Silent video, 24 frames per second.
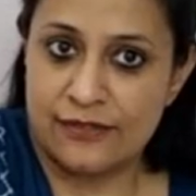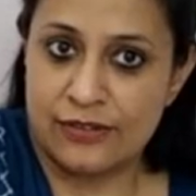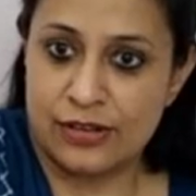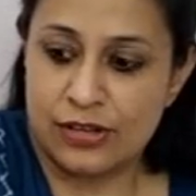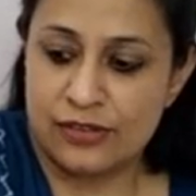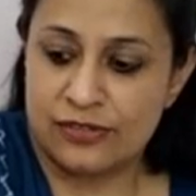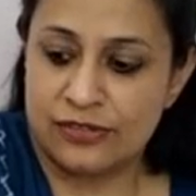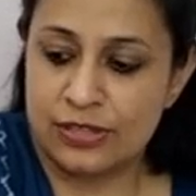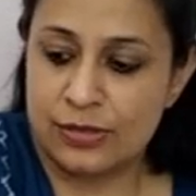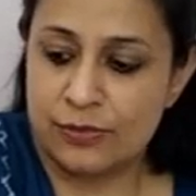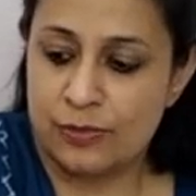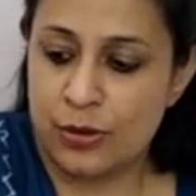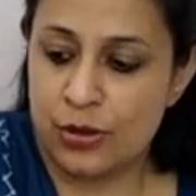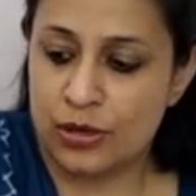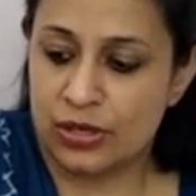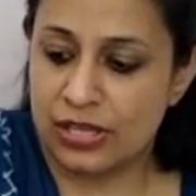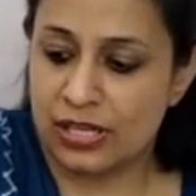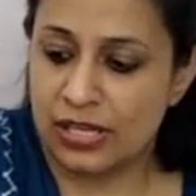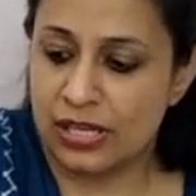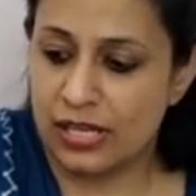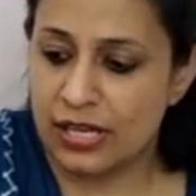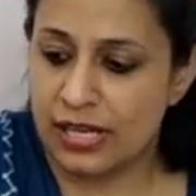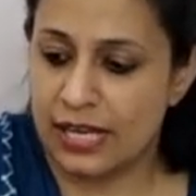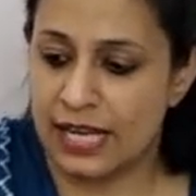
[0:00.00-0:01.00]
level of the
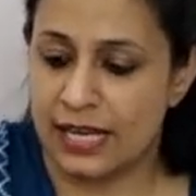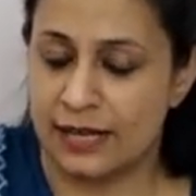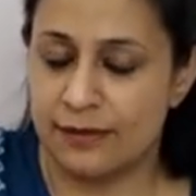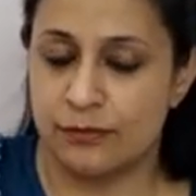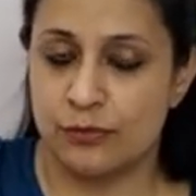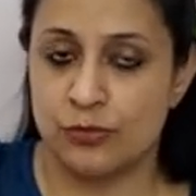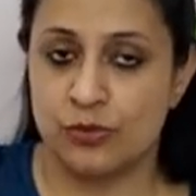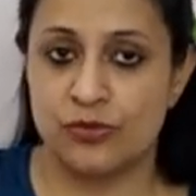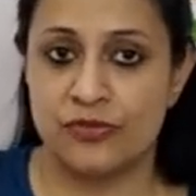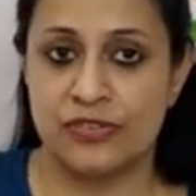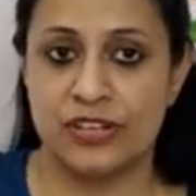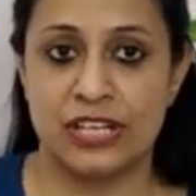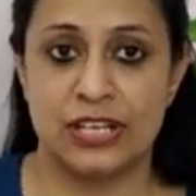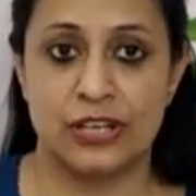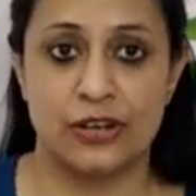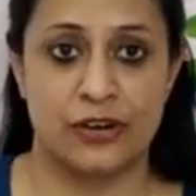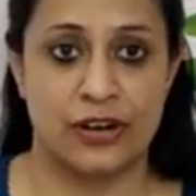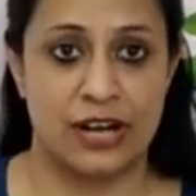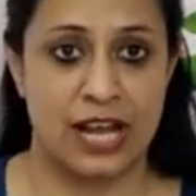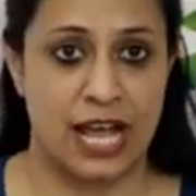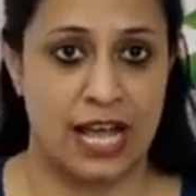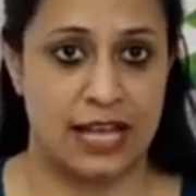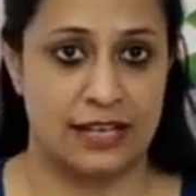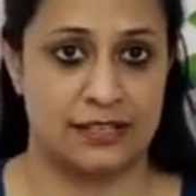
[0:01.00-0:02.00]
bottle and moving
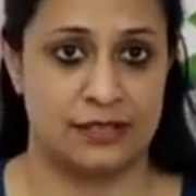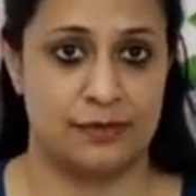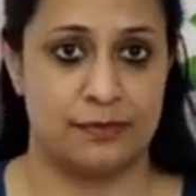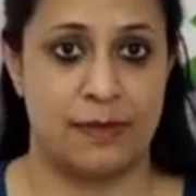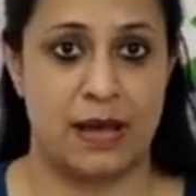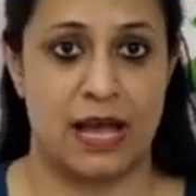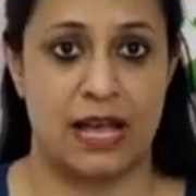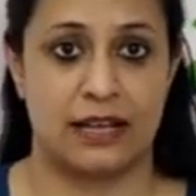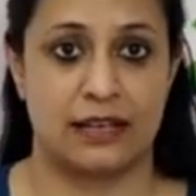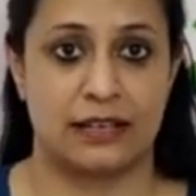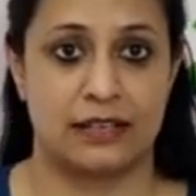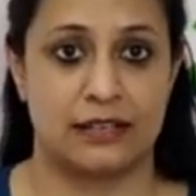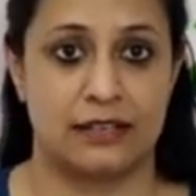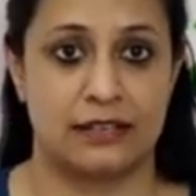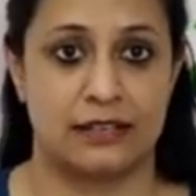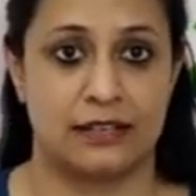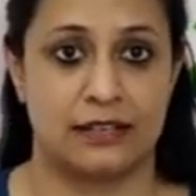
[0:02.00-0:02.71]
your hand back.